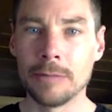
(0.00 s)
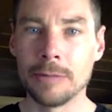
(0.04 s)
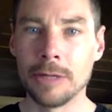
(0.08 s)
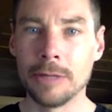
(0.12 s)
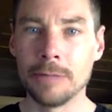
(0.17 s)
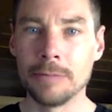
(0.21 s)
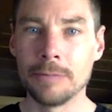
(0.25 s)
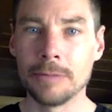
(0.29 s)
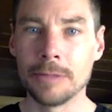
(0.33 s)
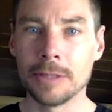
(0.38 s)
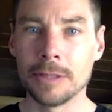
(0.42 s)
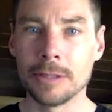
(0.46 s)

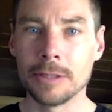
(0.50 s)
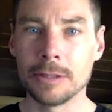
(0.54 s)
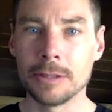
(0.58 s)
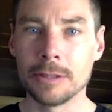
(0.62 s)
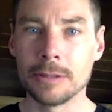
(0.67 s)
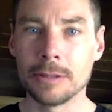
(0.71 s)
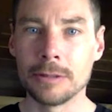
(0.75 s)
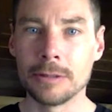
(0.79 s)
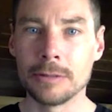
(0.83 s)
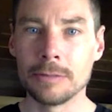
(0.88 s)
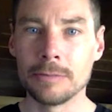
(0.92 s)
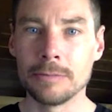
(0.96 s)
up and
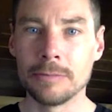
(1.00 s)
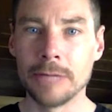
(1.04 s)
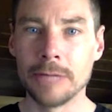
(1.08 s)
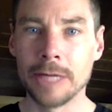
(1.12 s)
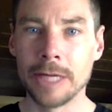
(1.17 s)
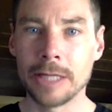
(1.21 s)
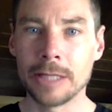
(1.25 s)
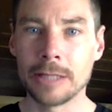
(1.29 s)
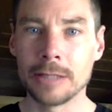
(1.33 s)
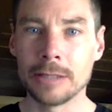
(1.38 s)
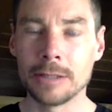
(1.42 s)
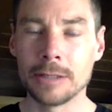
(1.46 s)
you
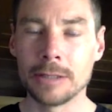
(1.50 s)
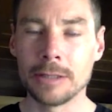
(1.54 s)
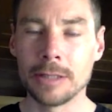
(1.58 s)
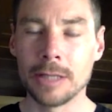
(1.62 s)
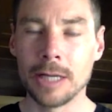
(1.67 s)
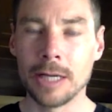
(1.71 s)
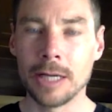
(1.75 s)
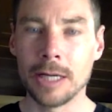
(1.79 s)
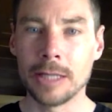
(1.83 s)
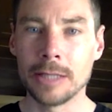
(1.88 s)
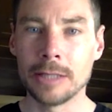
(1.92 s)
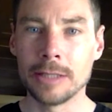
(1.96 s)
back into the
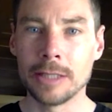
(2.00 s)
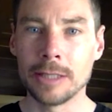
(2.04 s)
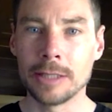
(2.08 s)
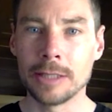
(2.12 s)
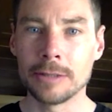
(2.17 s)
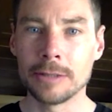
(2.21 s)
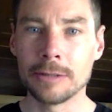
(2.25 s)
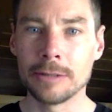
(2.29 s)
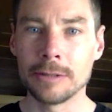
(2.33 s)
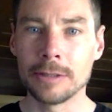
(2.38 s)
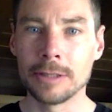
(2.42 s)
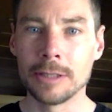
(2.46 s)
high
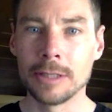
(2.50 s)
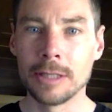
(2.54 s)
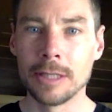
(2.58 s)
desert.